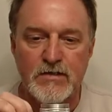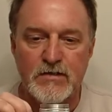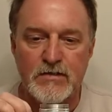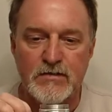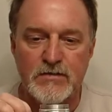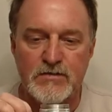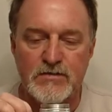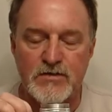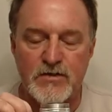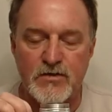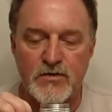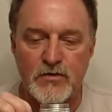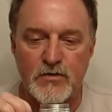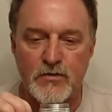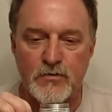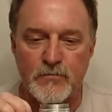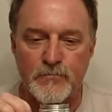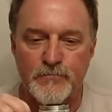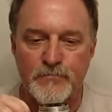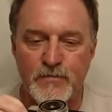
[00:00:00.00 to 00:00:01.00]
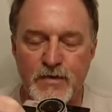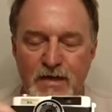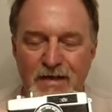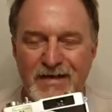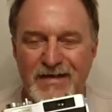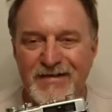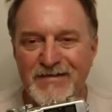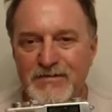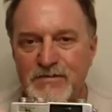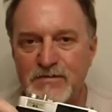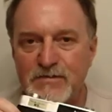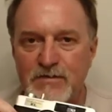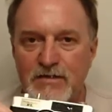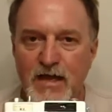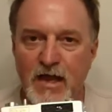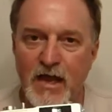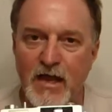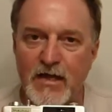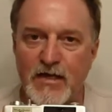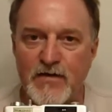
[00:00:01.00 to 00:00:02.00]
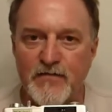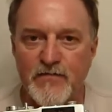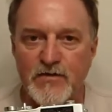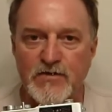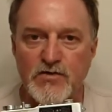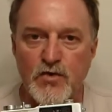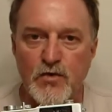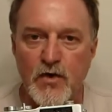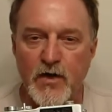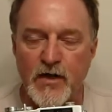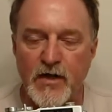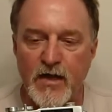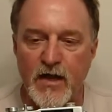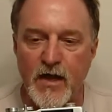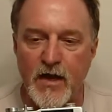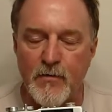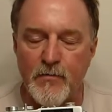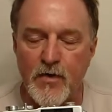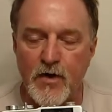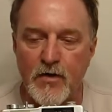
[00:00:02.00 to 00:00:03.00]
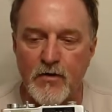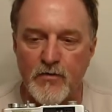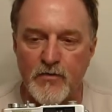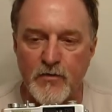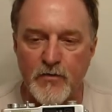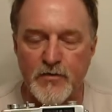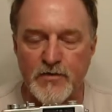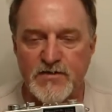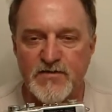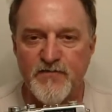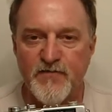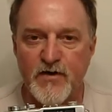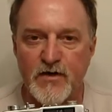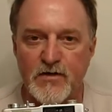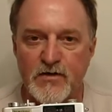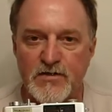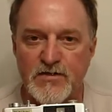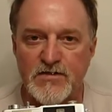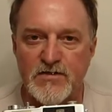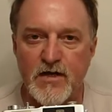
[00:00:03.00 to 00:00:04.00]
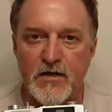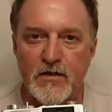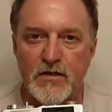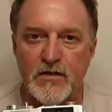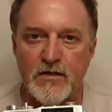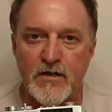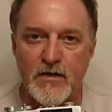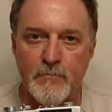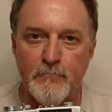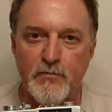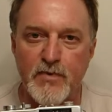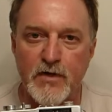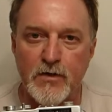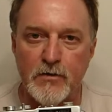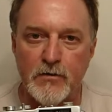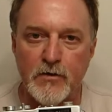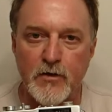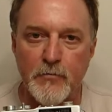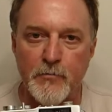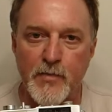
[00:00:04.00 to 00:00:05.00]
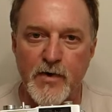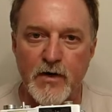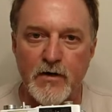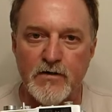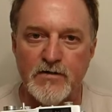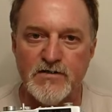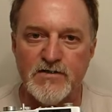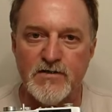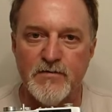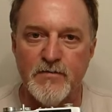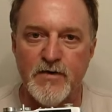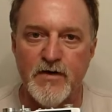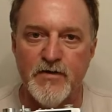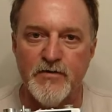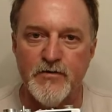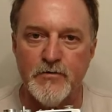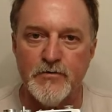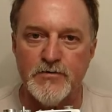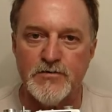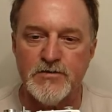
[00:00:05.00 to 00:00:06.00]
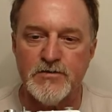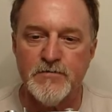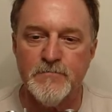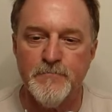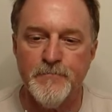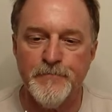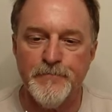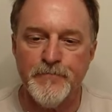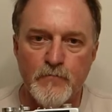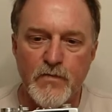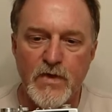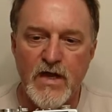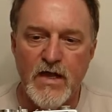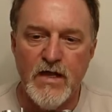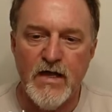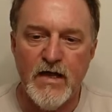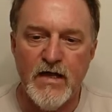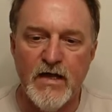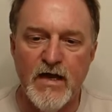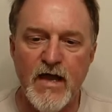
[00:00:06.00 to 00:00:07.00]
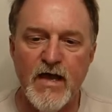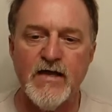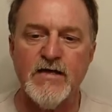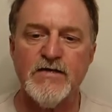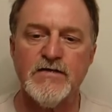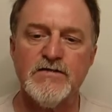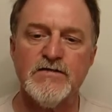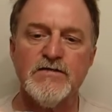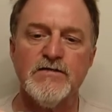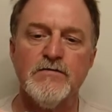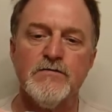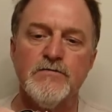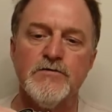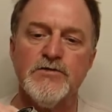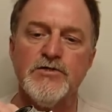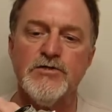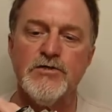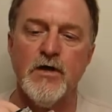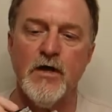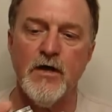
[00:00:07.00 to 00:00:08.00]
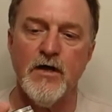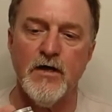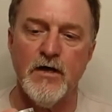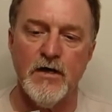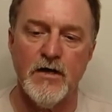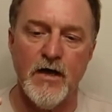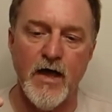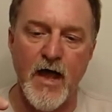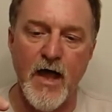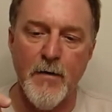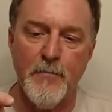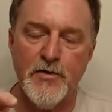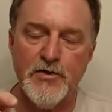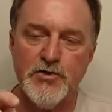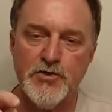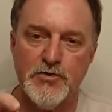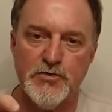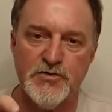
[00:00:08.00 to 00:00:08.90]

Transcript: So it's kind of a toy camera, although it's fairly solidly built compared to some others. It has uh, aperture